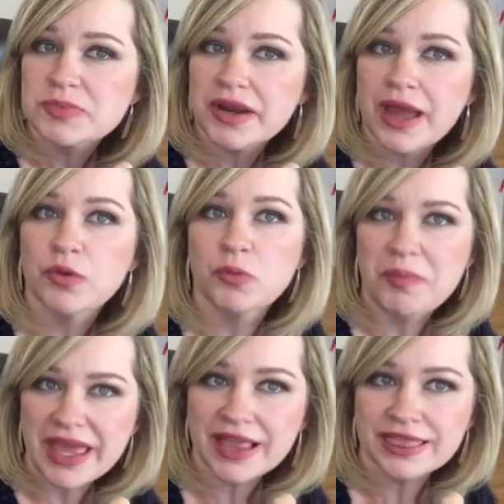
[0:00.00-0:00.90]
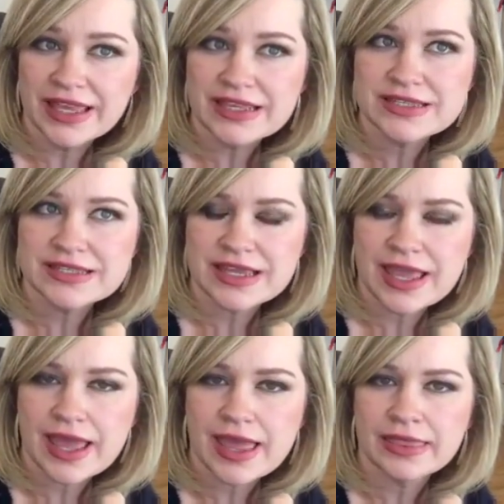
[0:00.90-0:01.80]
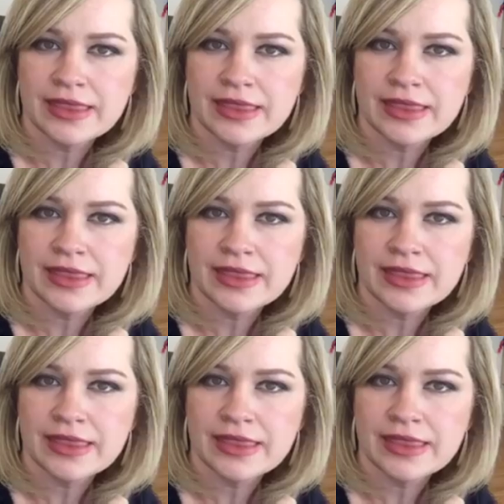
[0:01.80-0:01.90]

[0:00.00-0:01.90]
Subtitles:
but I will make a list and